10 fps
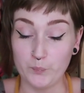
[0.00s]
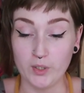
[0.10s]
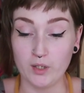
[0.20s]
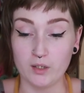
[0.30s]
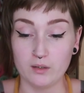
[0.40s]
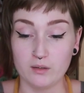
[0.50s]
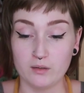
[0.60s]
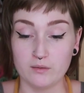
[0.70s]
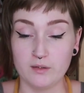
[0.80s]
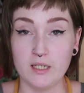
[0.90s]
but
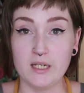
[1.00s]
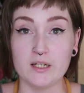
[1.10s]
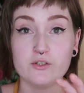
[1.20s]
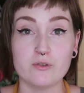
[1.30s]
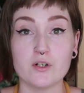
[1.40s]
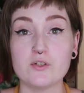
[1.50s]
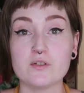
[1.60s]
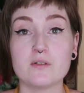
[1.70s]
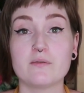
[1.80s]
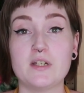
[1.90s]
the
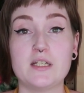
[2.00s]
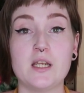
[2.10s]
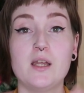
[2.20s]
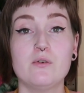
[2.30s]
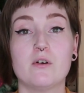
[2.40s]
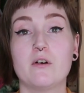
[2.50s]
instructions on the video